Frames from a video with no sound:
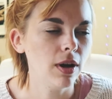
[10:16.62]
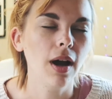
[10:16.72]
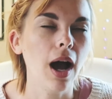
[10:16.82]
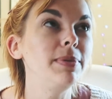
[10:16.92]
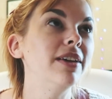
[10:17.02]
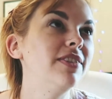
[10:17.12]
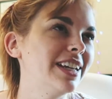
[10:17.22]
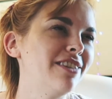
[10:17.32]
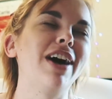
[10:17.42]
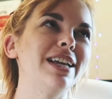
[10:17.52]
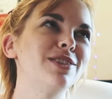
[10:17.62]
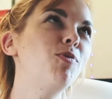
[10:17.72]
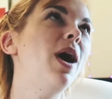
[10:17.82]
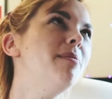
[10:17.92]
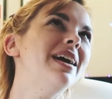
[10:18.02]
I'm giving advice.
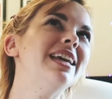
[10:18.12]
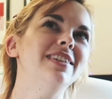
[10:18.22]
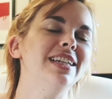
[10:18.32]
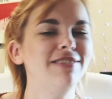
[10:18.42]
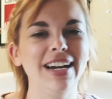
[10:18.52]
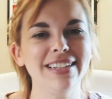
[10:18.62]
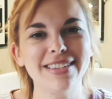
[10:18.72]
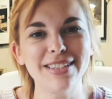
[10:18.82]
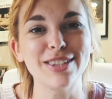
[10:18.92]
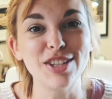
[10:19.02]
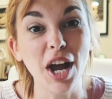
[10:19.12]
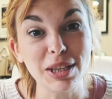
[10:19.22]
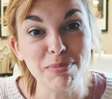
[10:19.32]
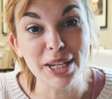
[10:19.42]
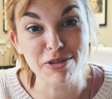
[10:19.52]
Why am I giving advice? This is not
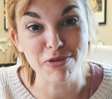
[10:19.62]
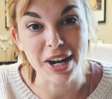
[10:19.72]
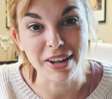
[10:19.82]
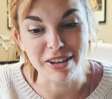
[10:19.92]
the place for nail